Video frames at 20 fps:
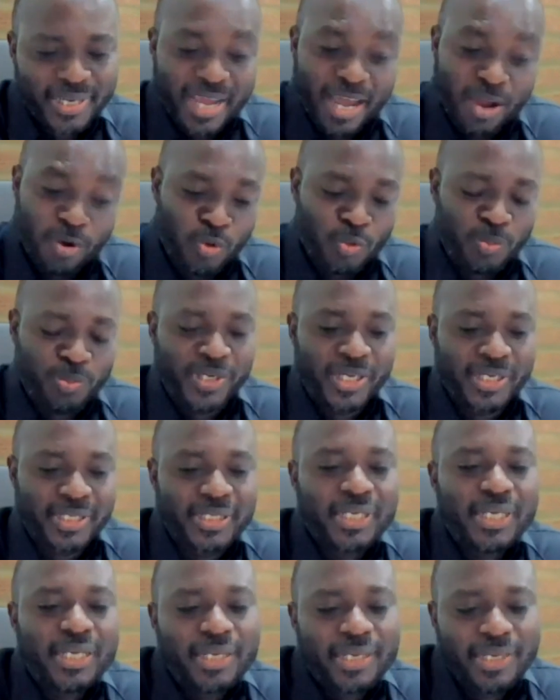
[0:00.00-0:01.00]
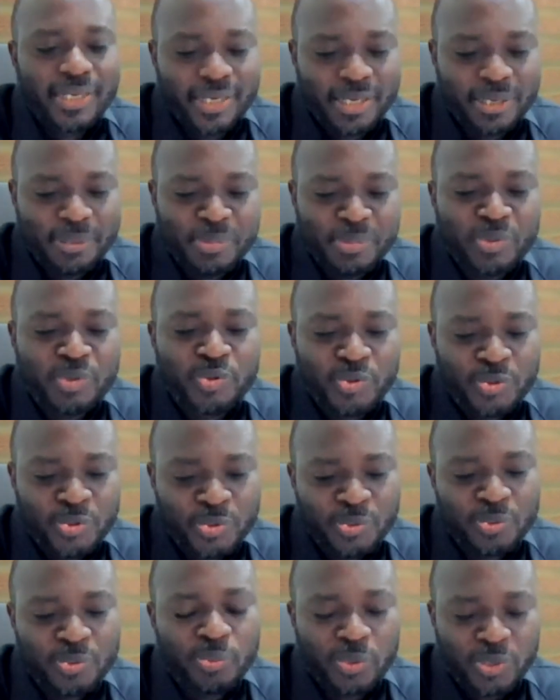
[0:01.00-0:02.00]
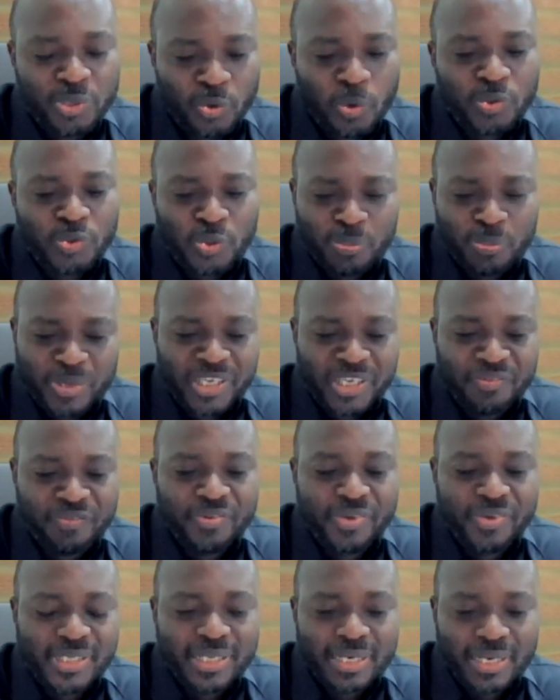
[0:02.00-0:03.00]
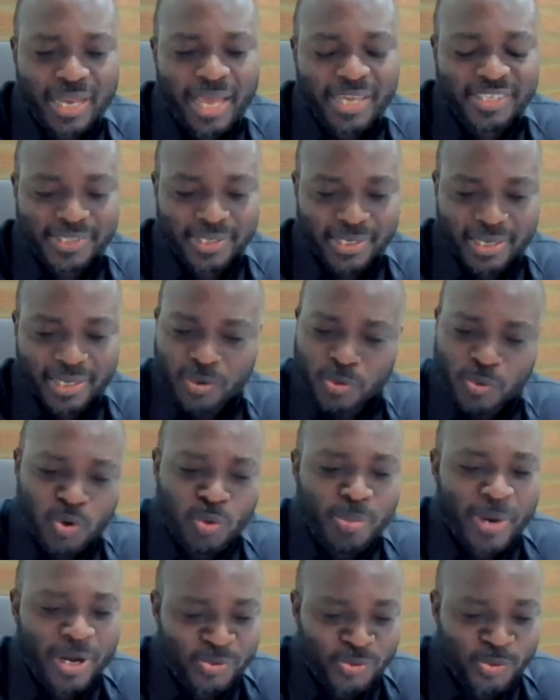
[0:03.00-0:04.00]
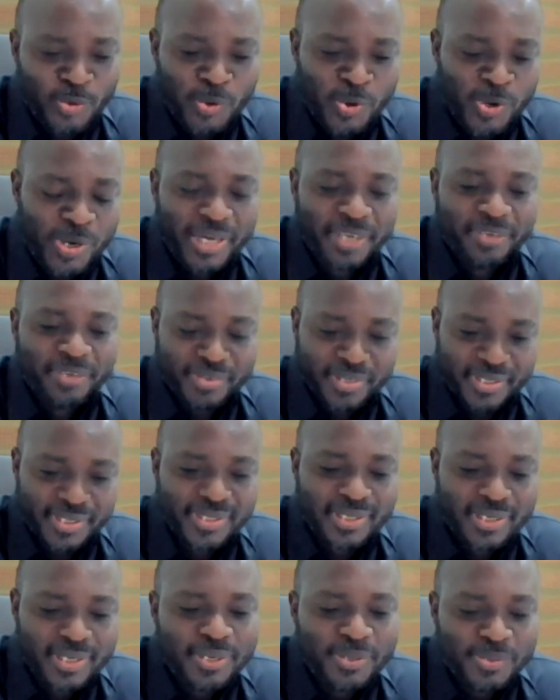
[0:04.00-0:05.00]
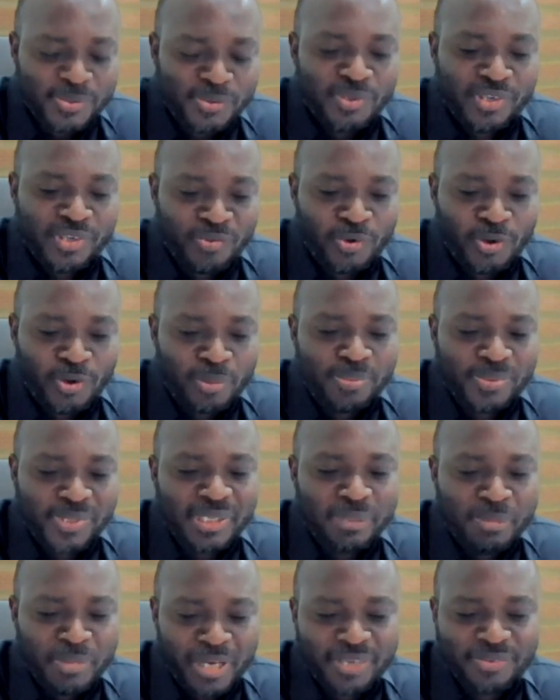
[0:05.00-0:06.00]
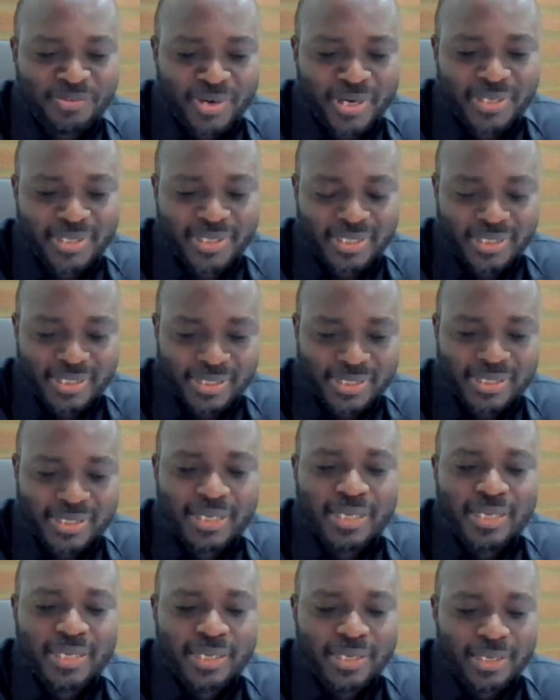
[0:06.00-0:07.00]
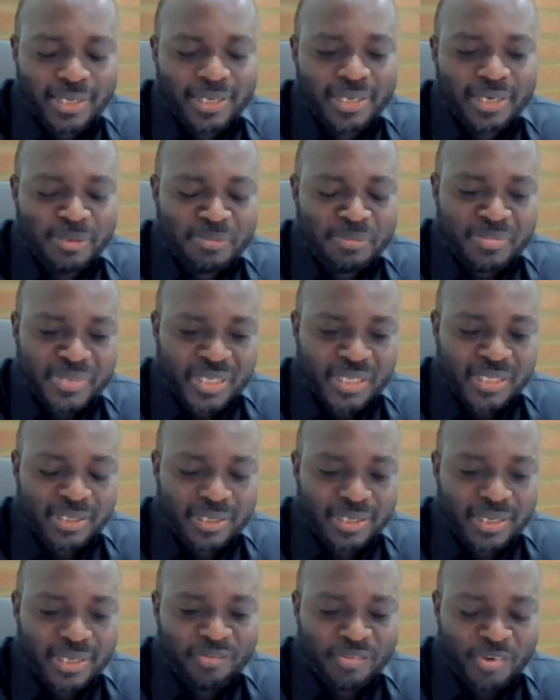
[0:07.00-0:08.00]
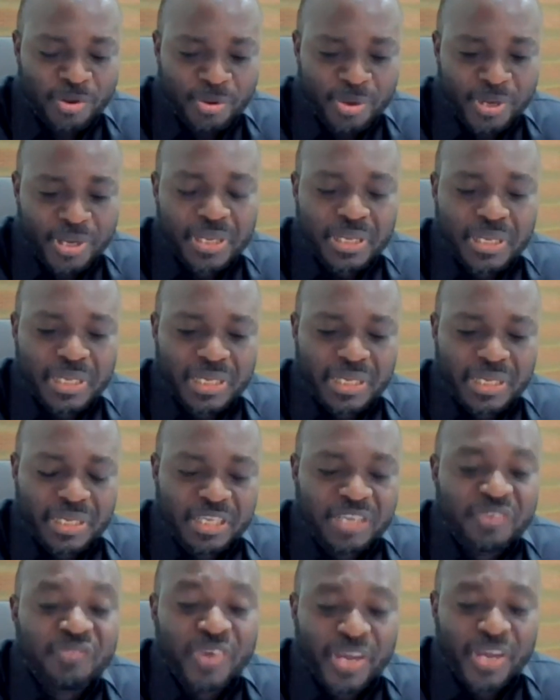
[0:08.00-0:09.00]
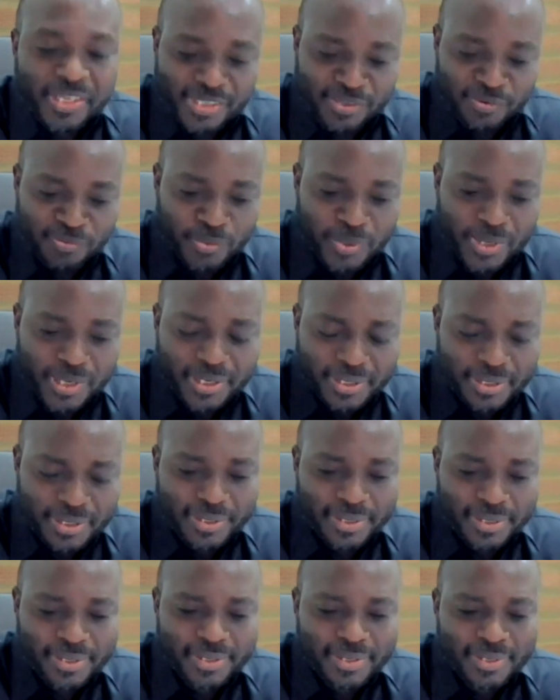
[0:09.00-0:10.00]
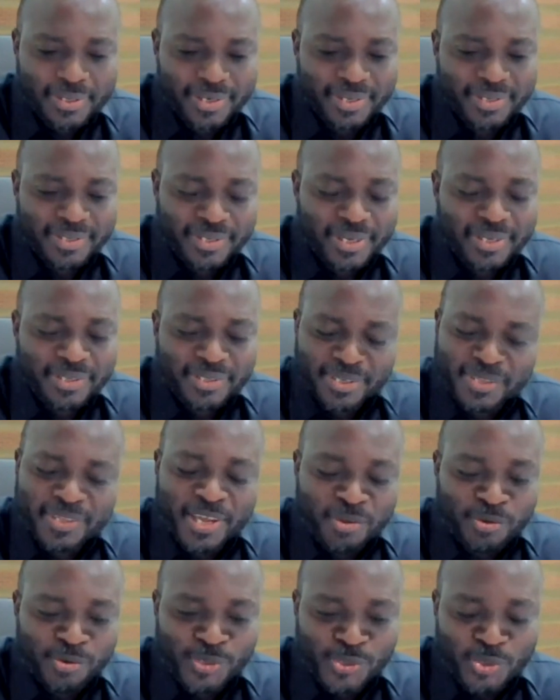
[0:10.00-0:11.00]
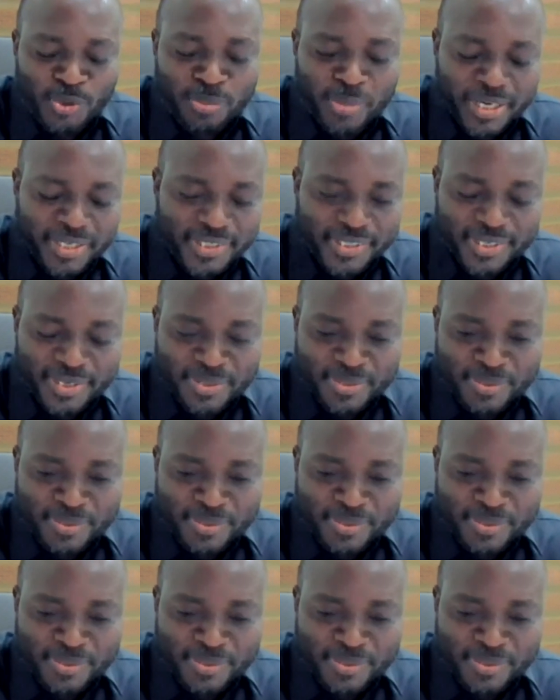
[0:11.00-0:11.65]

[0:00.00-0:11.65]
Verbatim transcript: And I hope that um, you would also benefit largely and go back to your own countries to develop similar strategies um, in a very uh, effective way. And, uh, thank you so much.